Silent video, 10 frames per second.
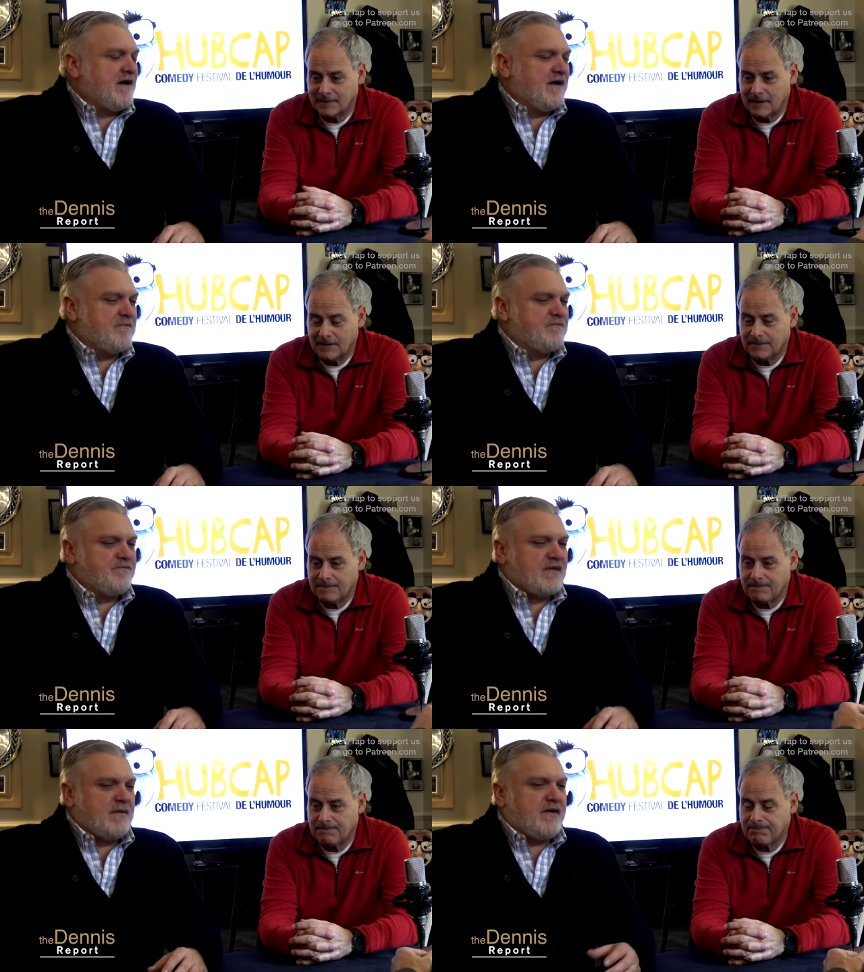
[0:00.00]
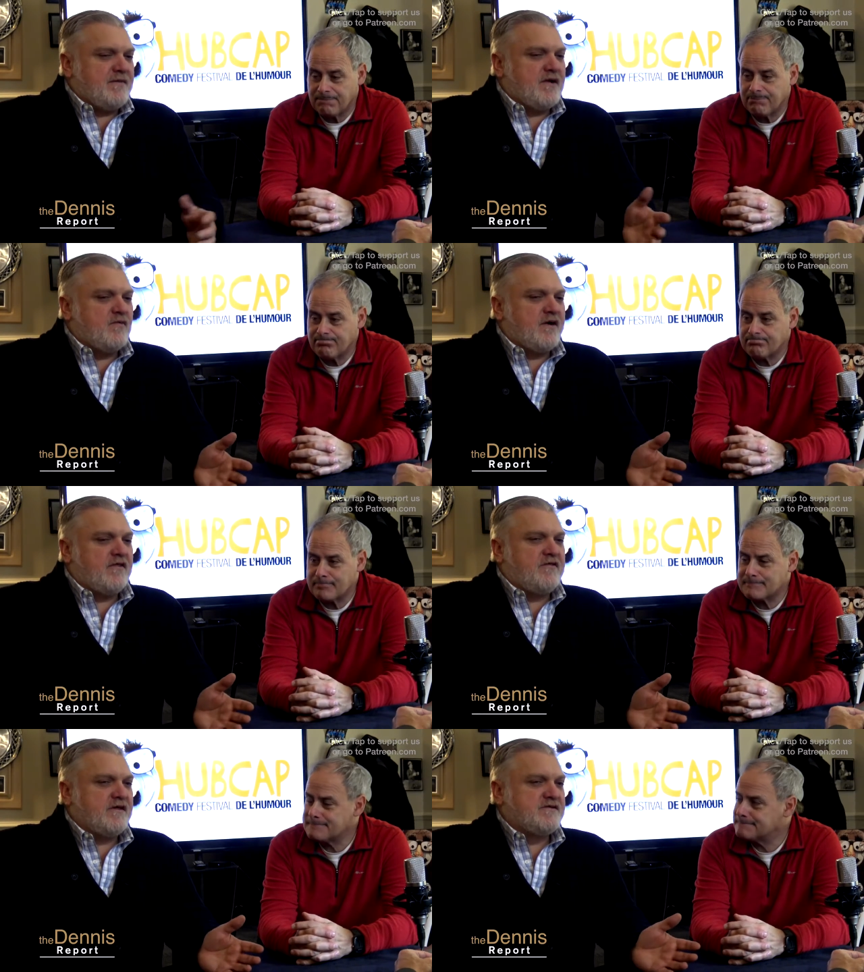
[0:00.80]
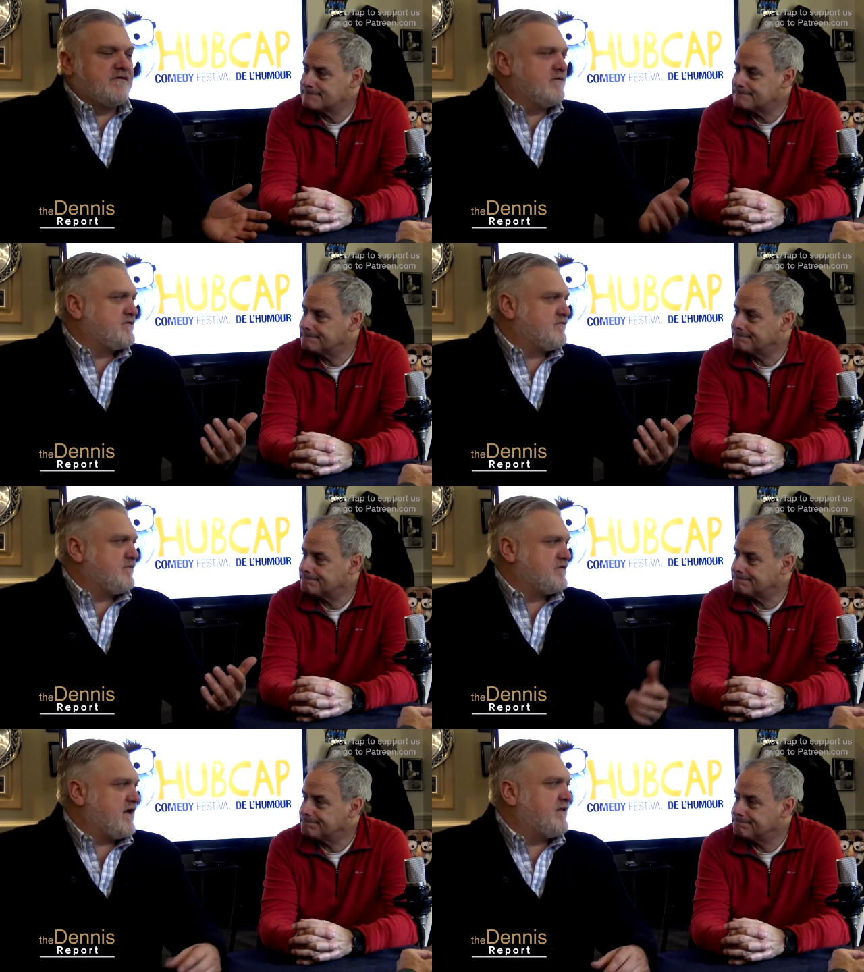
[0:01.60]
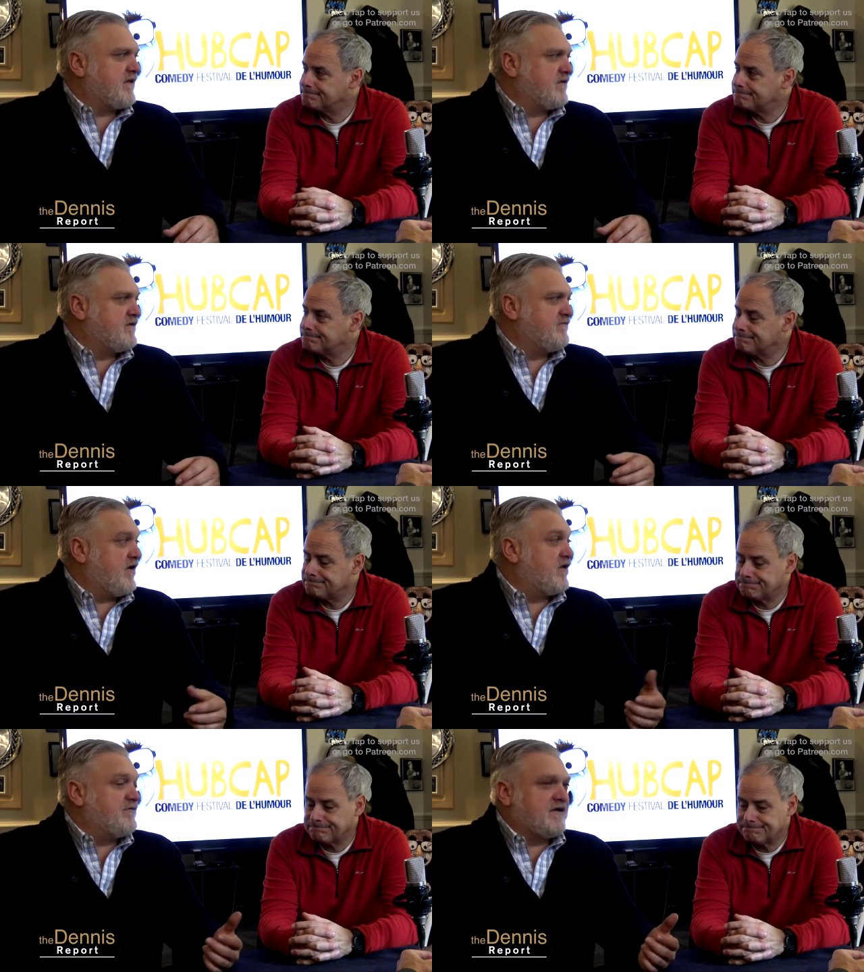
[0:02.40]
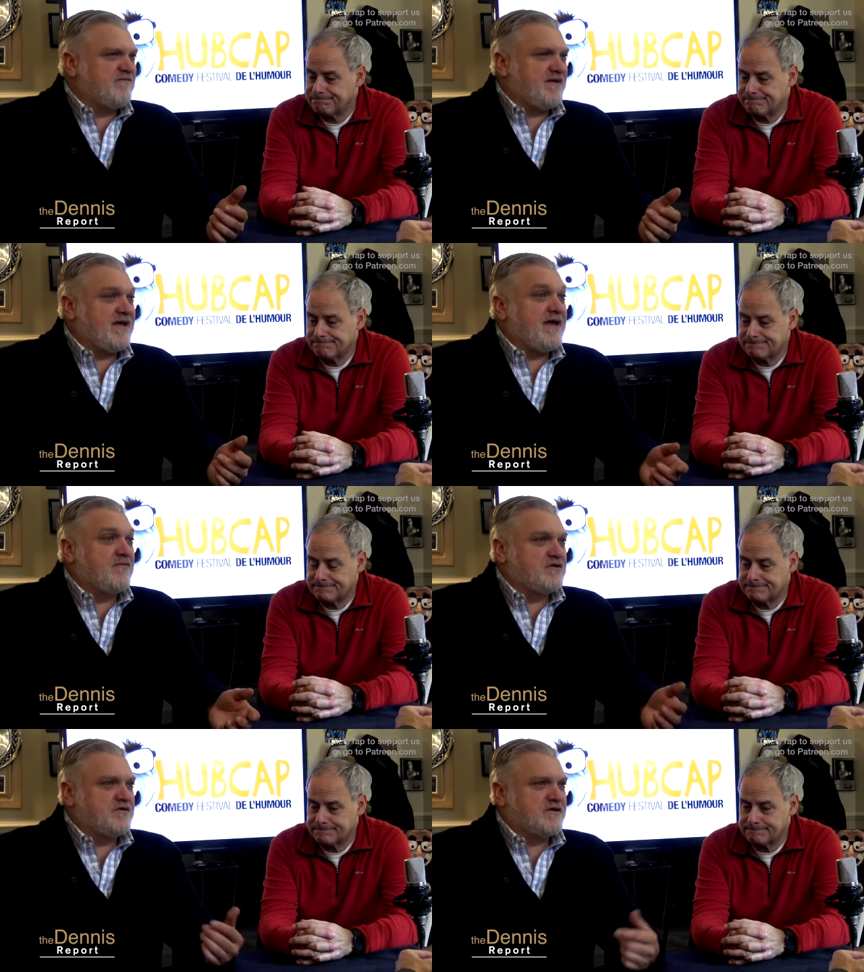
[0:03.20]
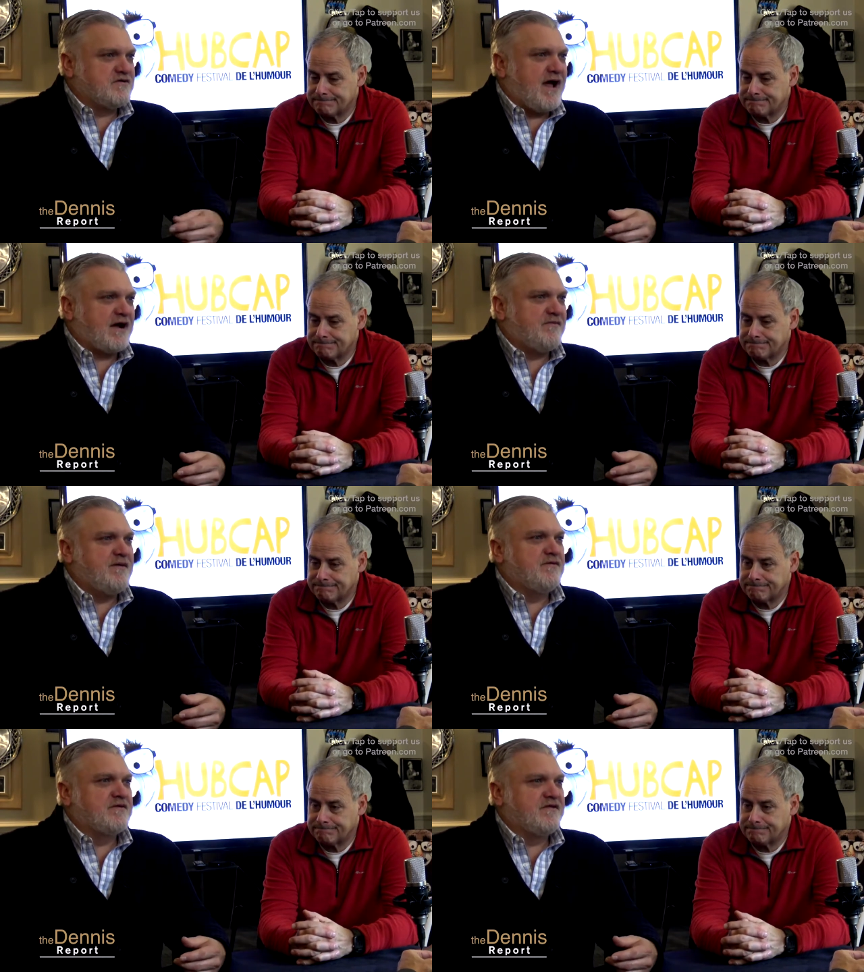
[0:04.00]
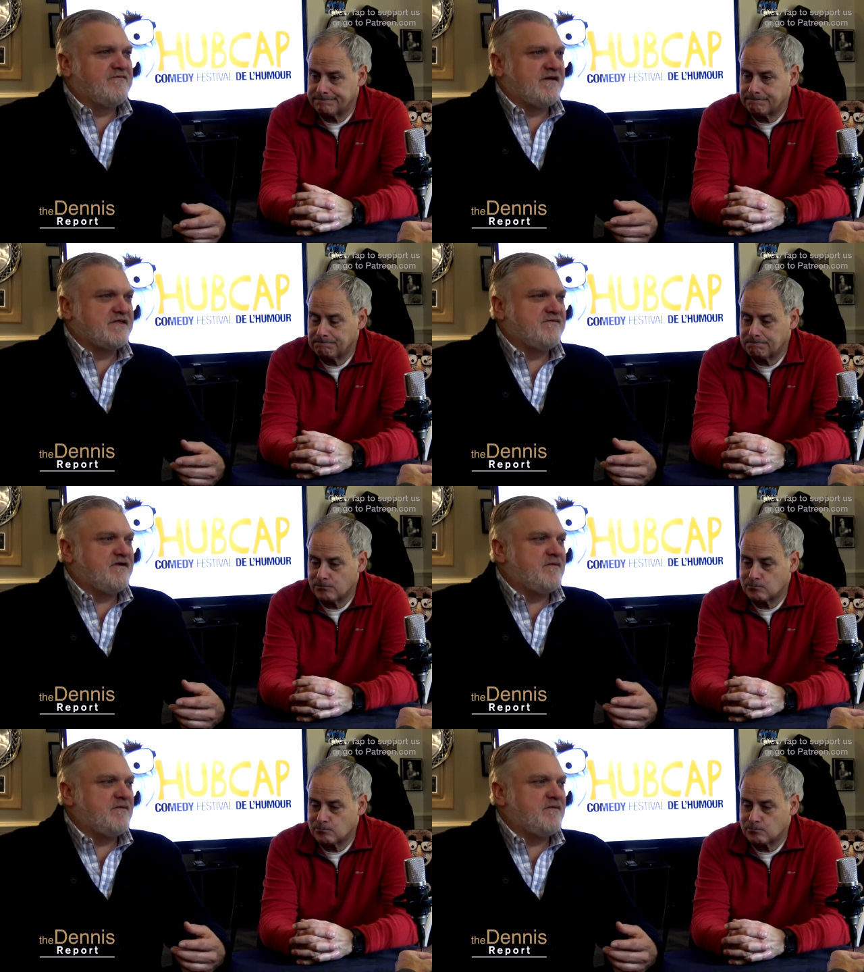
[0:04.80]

Speaker 1: Um, but I mean, one of the things too is you're saying like the development of being able to attract people to the festival.